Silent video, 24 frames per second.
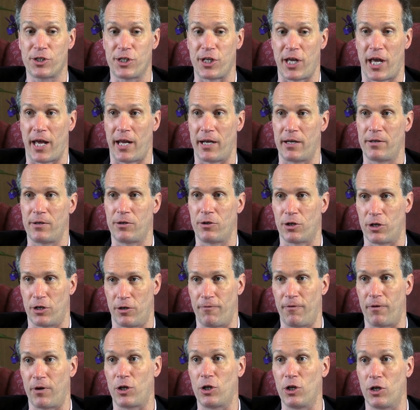ten. You're
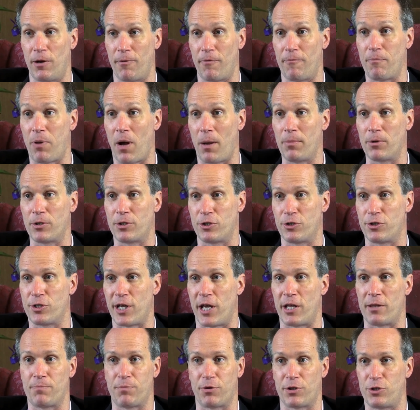gonna gonna have published your
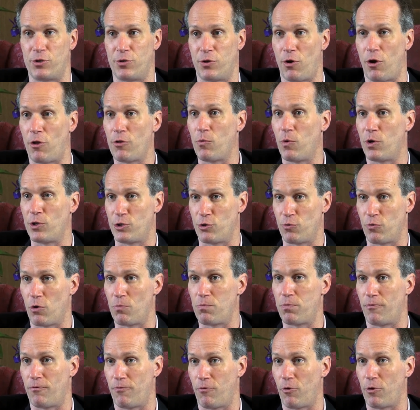tenth. Plus, you had all the ones you wrote
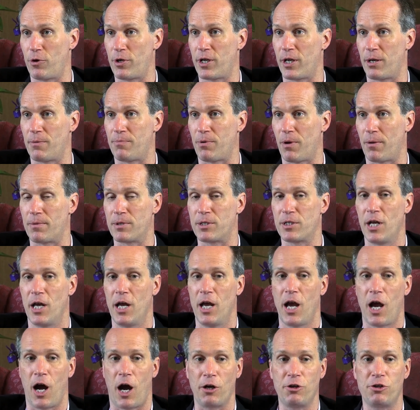before you got published.
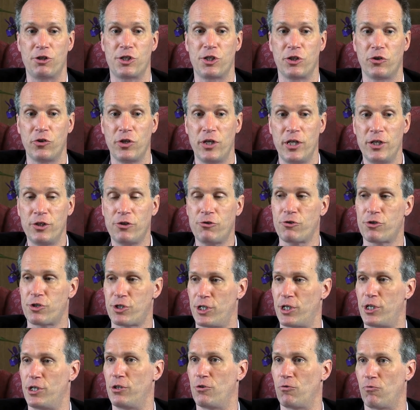Are you still
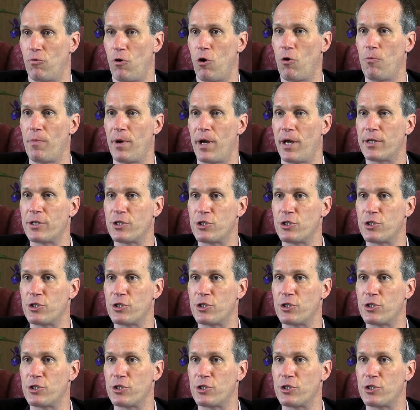interested in the romance